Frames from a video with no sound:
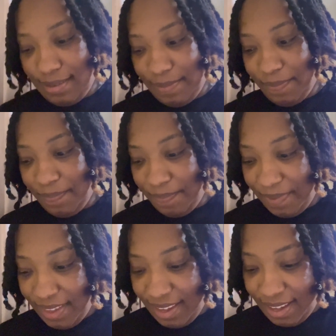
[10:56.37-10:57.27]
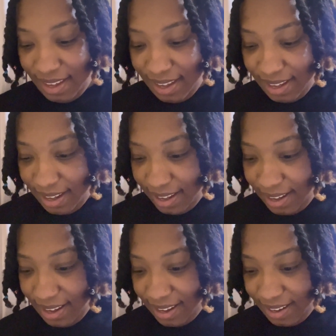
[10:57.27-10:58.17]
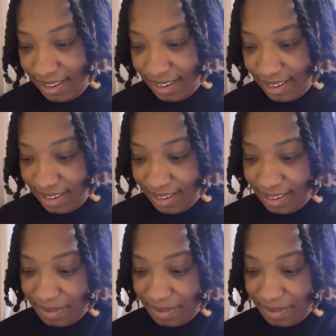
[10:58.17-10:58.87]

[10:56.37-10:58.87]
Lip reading: (no one is talking)